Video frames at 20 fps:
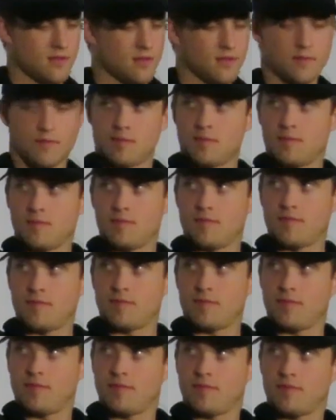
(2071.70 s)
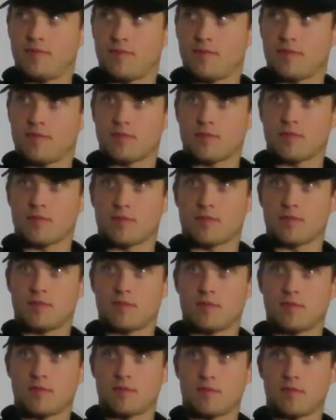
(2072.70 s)

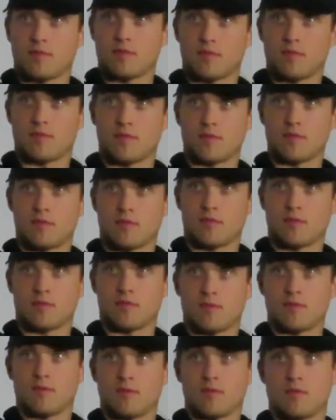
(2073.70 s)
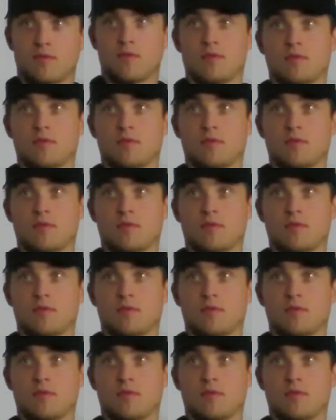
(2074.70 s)
No words are spoken by the person on screen.